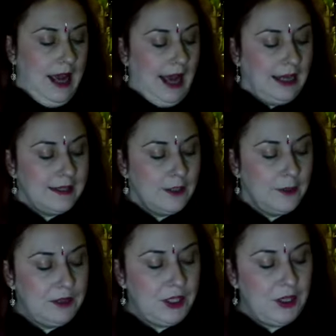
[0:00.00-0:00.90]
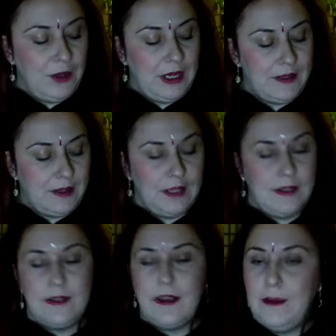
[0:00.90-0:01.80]
And it's up to you here. So this
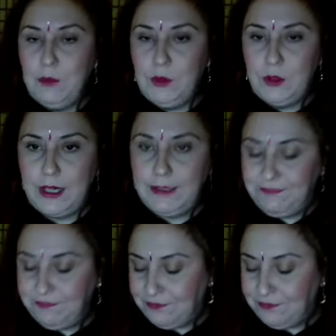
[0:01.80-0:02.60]
is a mudra.